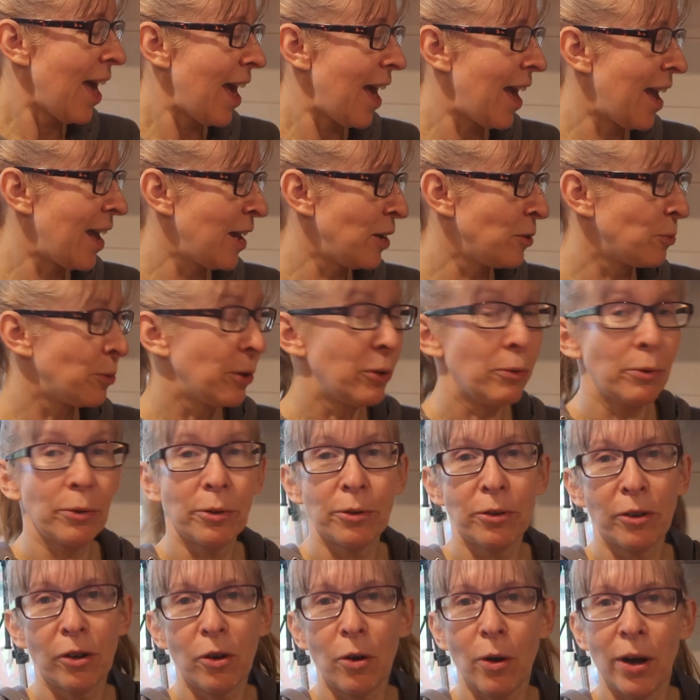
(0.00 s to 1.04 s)
and we
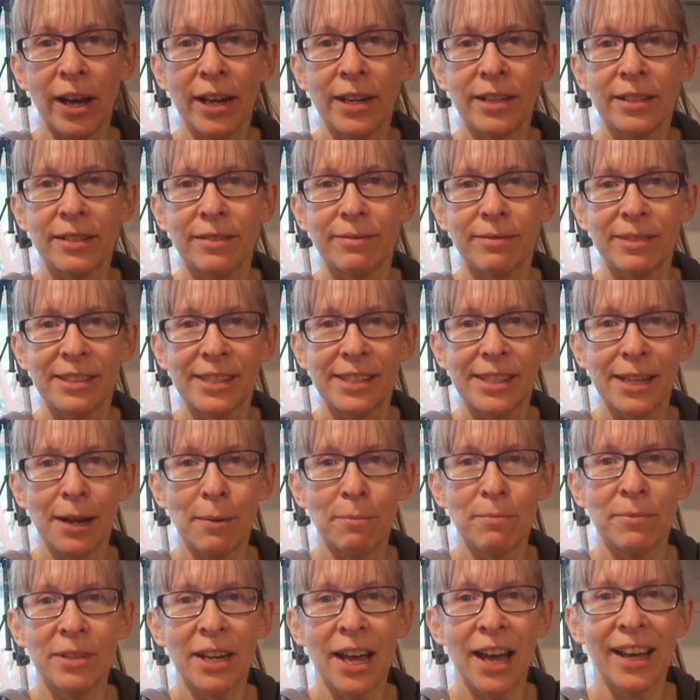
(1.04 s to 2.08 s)
were required
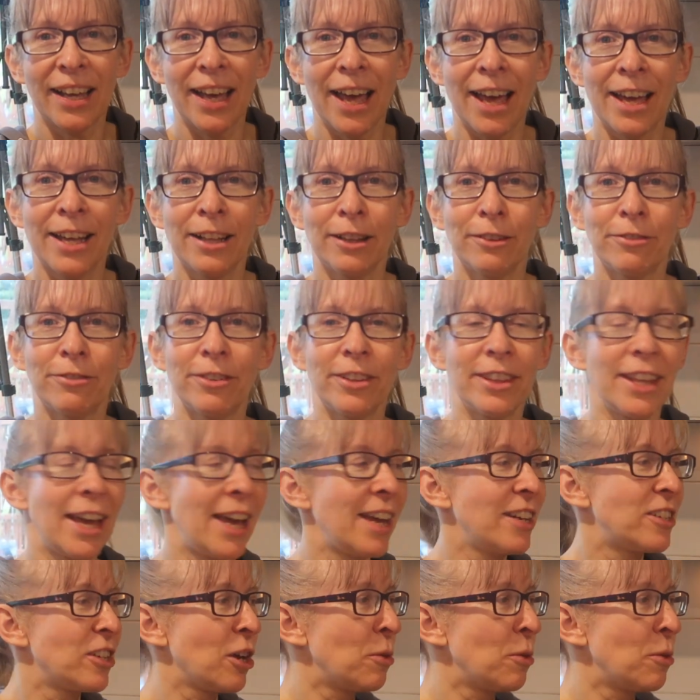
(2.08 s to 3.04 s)
some dark ale for that.